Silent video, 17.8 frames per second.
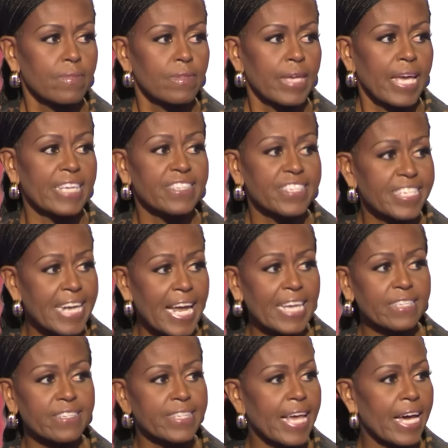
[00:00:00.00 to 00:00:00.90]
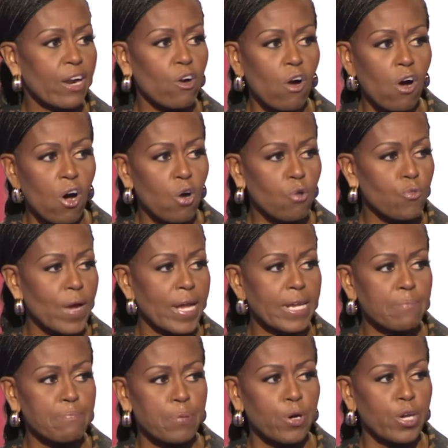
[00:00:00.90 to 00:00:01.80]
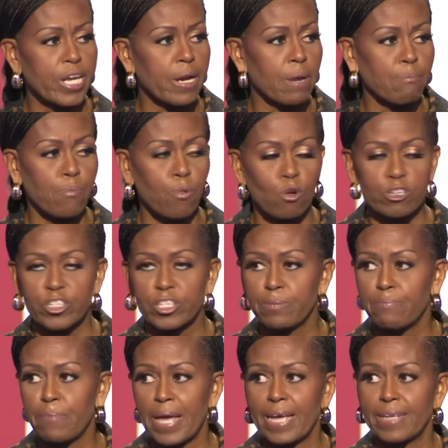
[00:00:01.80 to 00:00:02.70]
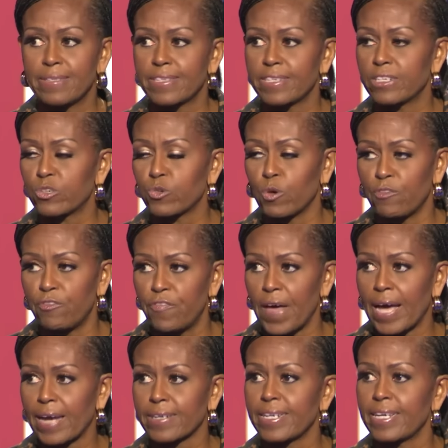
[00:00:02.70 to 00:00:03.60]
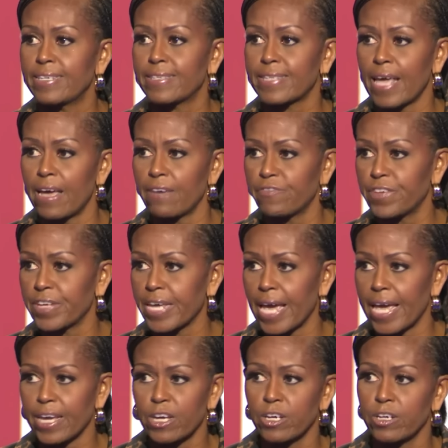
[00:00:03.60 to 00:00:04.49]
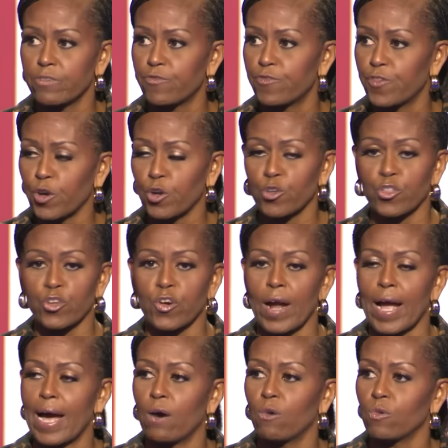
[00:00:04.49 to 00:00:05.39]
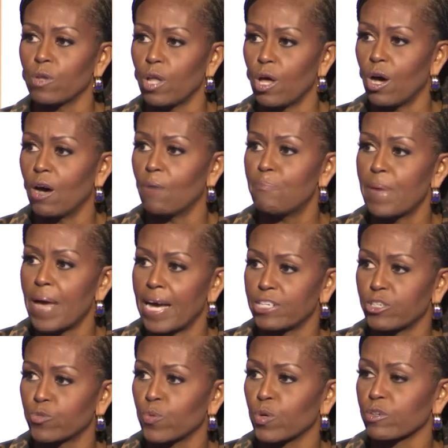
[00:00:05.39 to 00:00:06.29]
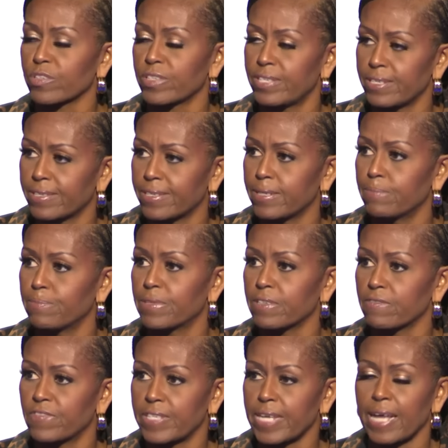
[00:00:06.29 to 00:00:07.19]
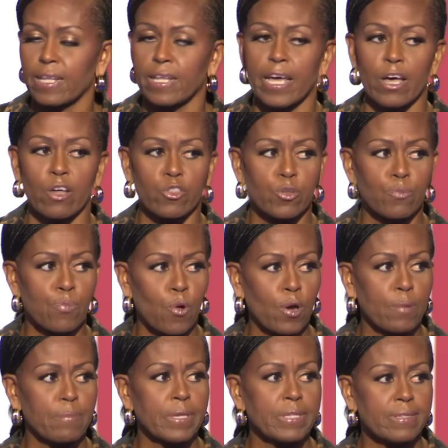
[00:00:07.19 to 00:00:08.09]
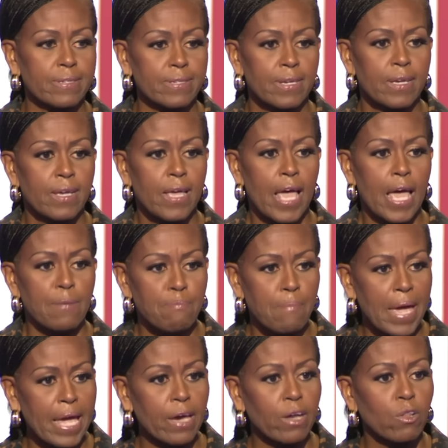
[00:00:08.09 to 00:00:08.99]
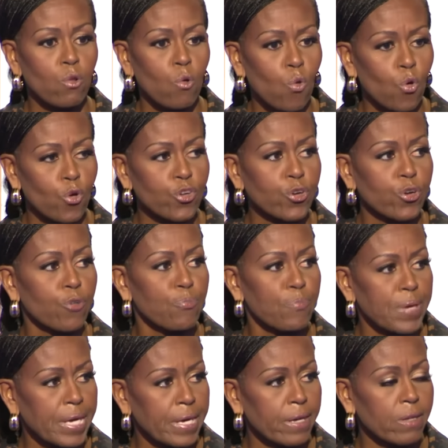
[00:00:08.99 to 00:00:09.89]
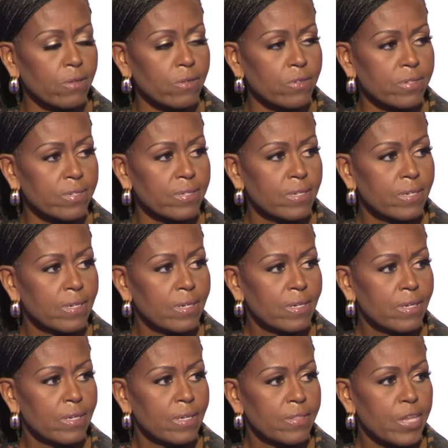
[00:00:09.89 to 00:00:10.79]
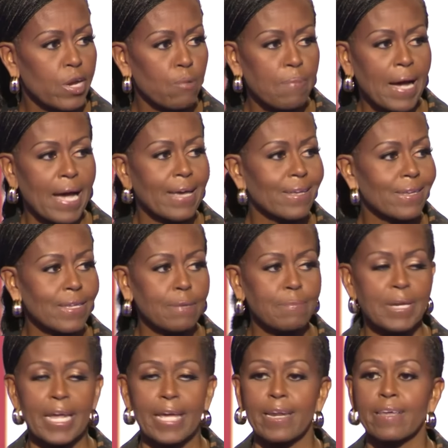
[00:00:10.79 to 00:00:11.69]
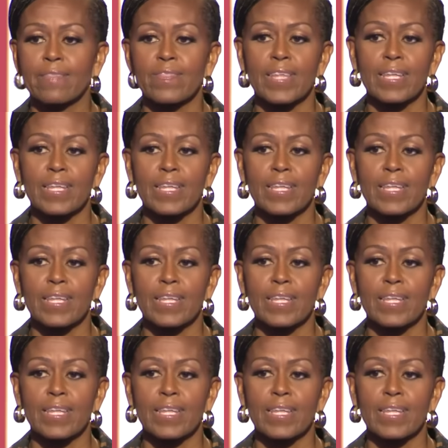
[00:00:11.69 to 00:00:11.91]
In states that are already putting abortion bans into effect, his FDA could further outlaw patchwork systems of telehealth appointments and mail order pills, thereby eliminating the